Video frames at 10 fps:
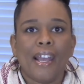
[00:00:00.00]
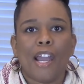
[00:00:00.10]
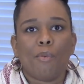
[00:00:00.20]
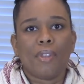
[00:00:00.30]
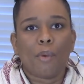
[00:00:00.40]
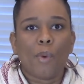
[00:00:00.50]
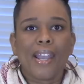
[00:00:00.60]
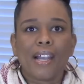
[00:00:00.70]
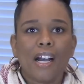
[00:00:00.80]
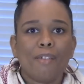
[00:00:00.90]
and when they
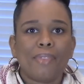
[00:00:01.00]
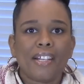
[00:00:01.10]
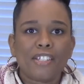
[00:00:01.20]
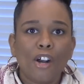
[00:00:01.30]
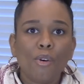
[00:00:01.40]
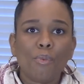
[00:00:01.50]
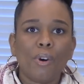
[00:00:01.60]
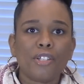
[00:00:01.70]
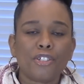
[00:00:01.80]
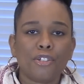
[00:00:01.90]
wake up they don't
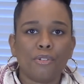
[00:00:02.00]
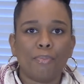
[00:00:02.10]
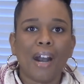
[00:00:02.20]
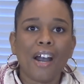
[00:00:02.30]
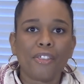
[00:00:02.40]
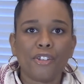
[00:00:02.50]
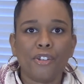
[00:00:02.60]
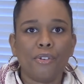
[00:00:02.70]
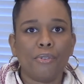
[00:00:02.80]
want to bother you.